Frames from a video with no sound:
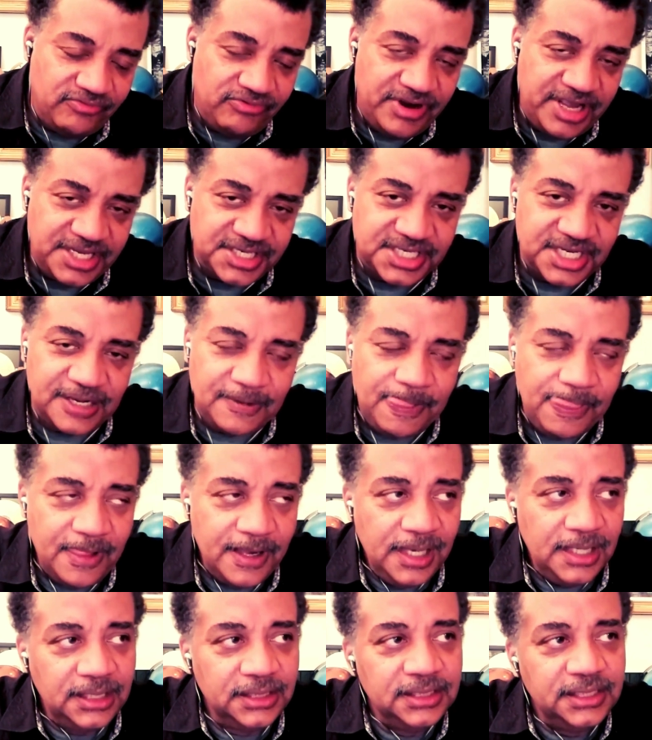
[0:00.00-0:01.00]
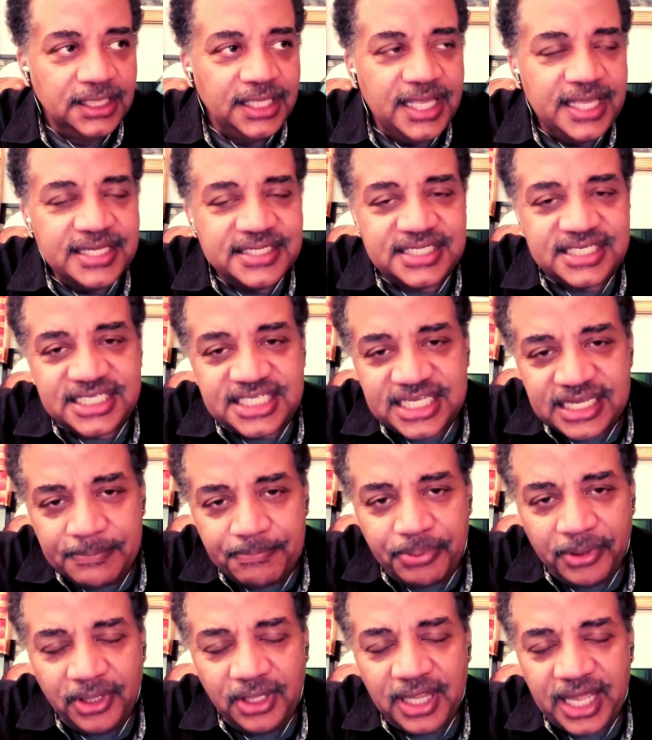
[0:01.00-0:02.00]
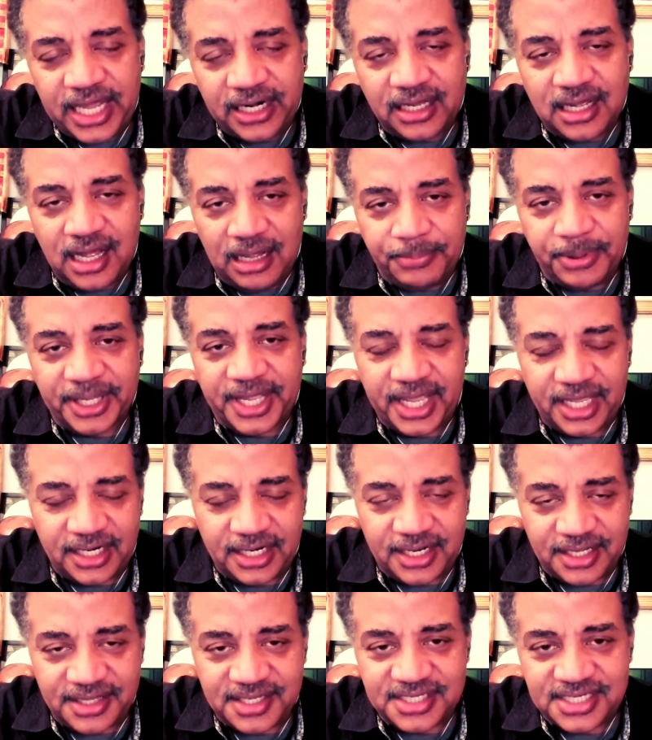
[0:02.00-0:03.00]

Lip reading: reason is simple and complicated at the